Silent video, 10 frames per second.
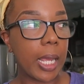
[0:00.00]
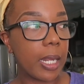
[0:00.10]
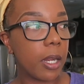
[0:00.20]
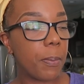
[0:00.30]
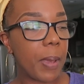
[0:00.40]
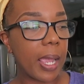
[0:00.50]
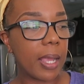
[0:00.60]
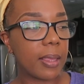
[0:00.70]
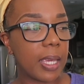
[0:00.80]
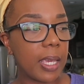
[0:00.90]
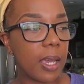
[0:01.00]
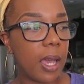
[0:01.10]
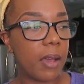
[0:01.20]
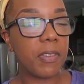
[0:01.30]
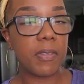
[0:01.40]
I ended up paying, I think,
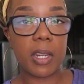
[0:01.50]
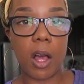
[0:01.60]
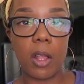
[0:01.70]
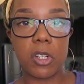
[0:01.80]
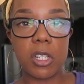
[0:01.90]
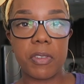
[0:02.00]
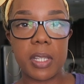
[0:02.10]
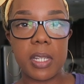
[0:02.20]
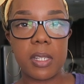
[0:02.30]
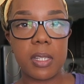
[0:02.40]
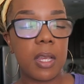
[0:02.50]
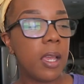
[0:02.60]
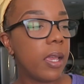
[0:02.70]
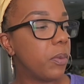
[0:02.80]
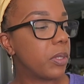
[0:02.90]
uh, $50 for this.
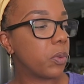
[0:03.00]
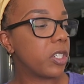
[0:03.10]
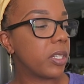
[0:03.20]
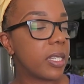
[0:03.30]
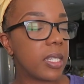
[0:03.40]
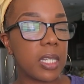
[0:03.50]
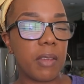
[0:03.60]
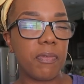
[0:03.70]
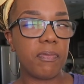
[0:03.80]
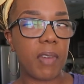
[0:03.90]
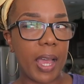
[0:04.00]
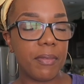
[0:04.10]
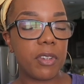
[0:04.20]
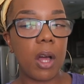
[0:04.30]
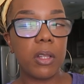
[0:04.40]
It was originally $65.
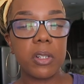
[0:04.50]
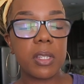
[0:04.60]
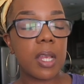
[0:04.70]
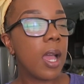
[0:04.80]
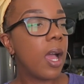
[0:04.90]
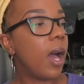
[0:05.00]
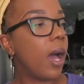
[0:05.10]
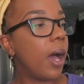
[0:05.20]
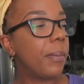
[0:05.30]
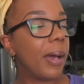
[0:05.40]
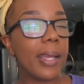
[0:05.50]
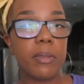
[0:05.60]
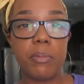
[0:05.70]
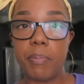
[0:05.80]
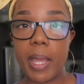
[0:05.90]
Um,
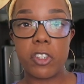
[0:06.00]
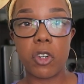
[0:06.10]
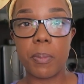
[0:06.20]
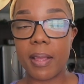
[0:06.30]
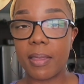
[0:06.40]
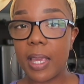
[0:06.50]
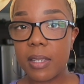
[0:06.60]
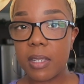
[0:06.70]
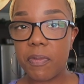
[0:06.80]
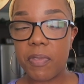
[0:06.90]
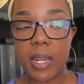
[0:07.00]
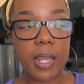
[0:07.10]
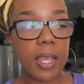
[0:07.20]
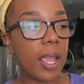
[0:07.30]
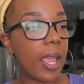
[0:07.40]
I made sure my things could fit in
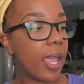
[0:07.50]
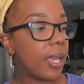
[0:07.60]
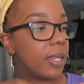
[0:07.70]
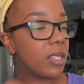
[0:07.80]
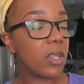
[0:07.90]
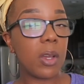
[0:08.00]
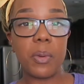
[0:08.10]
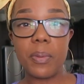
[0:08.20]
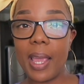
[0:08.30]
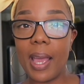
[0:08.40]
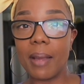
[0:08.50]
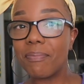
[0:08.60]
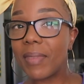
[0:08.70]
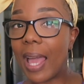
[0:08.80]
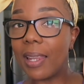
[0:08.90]
it. And so, yeah.
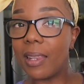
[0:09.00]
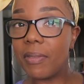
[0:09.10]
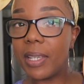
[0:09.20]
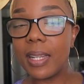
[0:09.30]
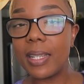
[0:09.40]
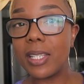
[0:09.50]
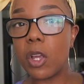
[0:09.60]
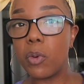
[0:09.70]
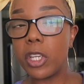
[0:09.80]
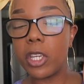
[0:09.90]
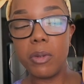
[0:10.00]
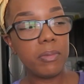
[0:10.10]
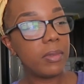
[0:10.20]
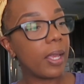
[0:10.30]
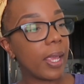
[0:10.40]
I love it. It's so cute
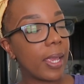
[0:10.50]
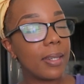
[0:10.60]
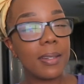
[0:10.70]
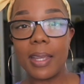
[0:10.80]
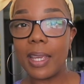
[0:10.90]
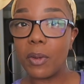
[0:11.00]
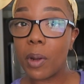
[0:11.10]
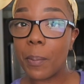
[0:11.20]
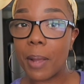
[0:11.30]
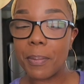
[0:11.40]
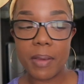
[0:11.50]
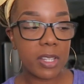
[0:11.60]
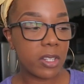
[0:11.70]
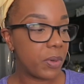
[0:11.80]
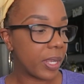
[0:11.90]
and it'll remind me of
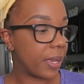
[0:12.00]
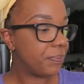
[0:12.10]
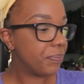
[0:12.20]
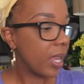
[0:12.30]
Estonia.